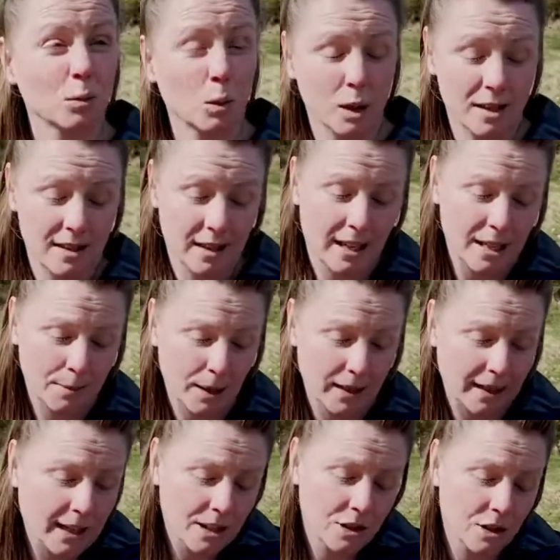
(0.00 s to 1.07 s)
on one side, but
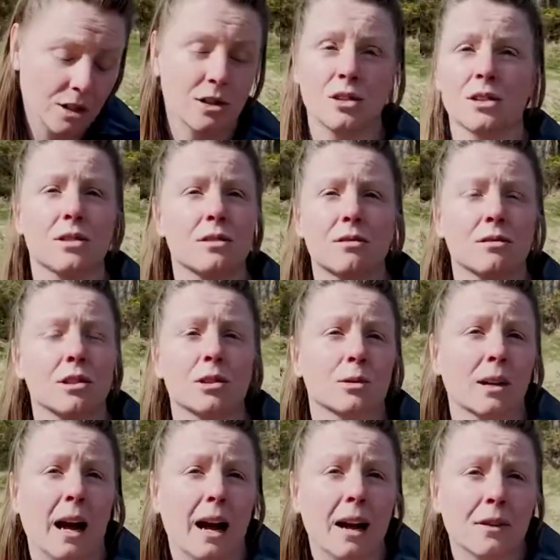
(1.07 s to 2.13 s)
I guess you
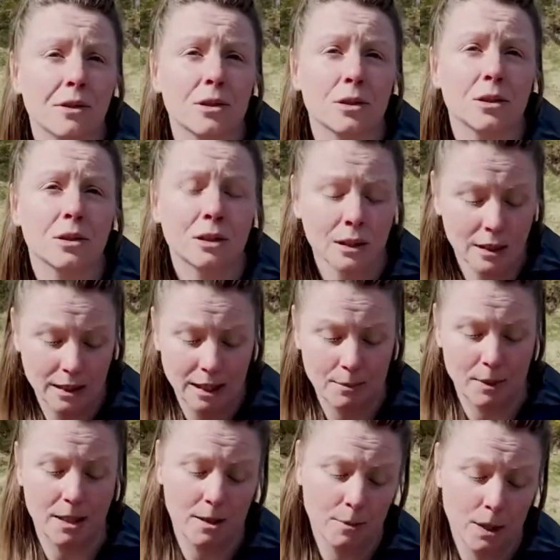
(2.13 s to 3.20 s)
don't have to.
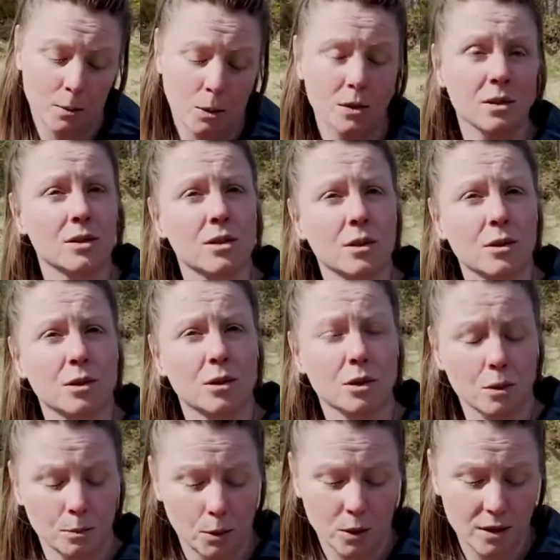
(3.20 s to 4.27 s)
You might want it to go
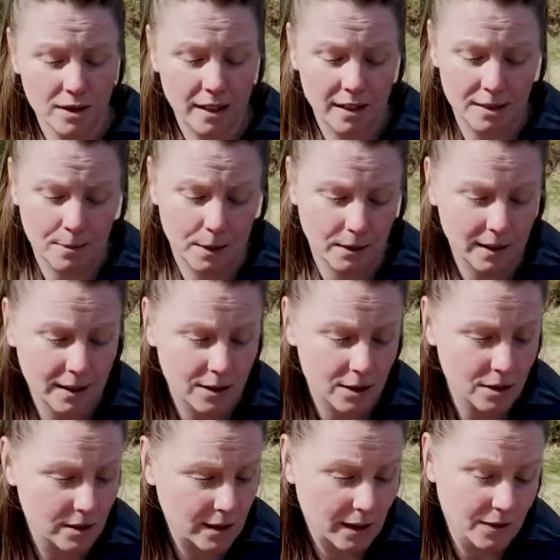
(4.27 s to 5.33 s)
through on both sides, but I've
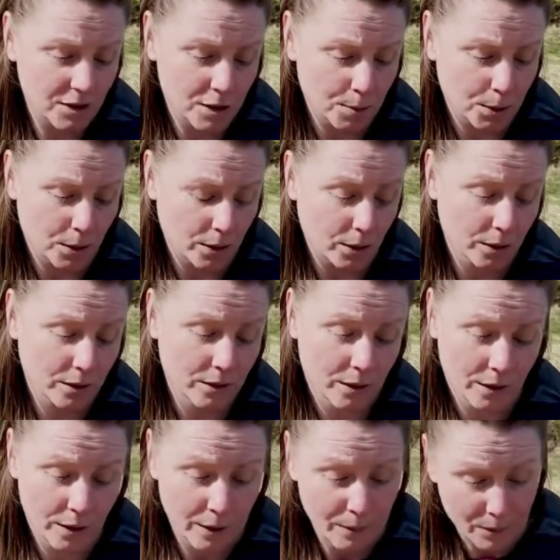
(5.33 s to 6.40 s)
just put it on
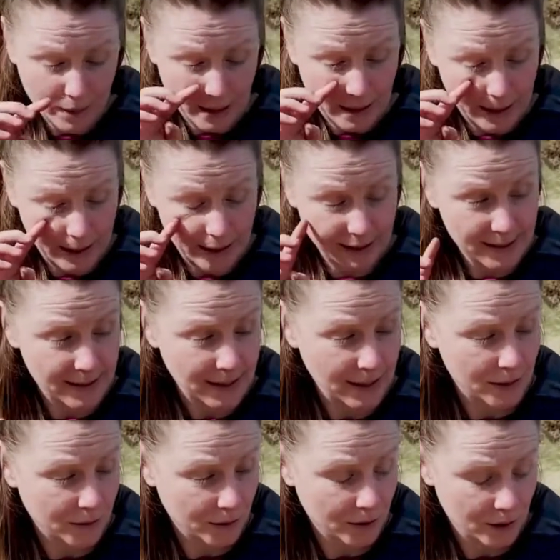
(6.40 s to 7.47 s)

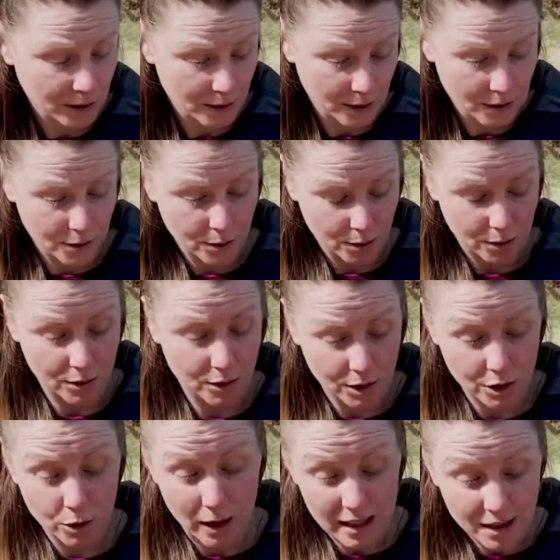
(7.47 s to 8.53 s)
inside so it
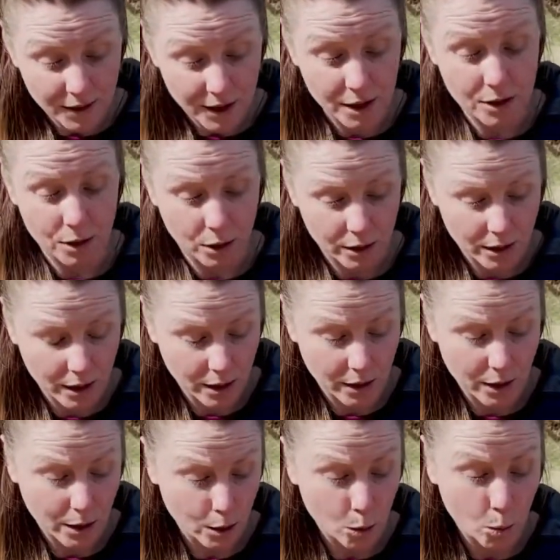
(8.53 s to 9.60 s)
just transfers on
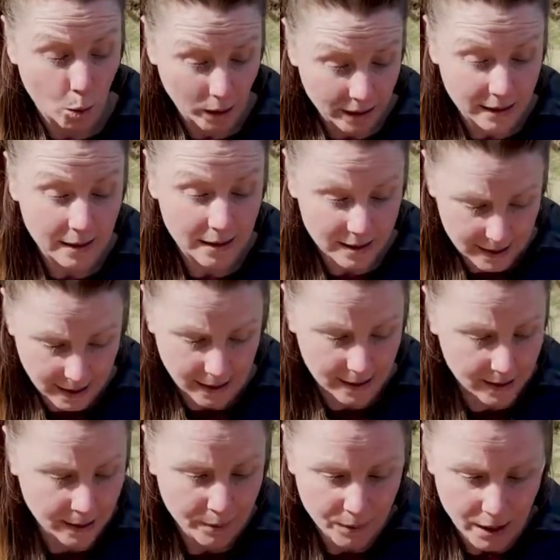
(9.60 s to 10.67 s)
the one side.
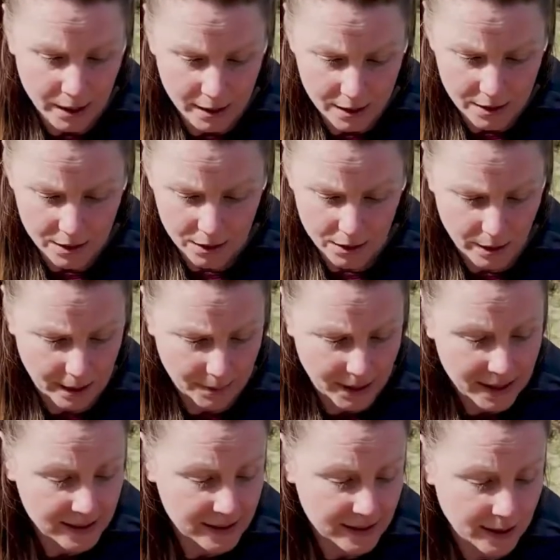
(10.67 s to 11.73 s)
So
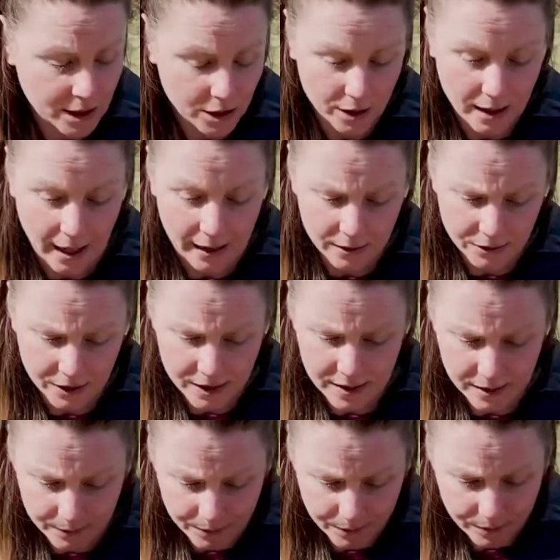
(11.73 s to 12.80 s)
this is like your canvas,